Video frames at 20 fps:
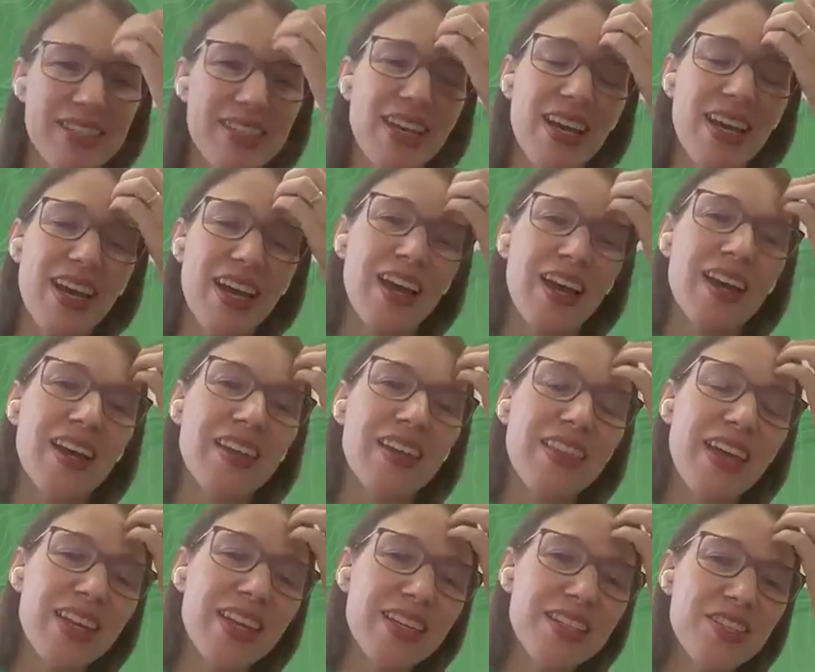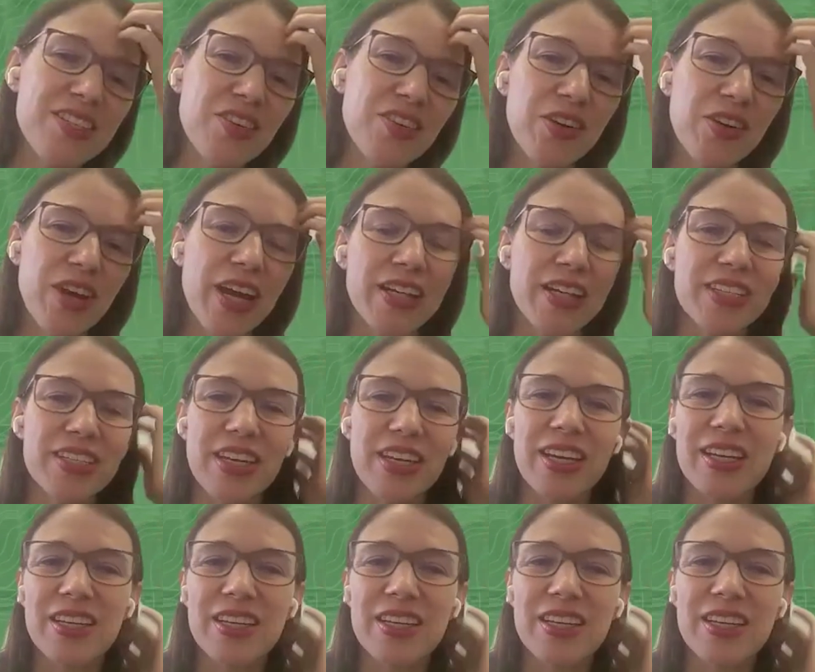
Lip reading: Yes, that is correct.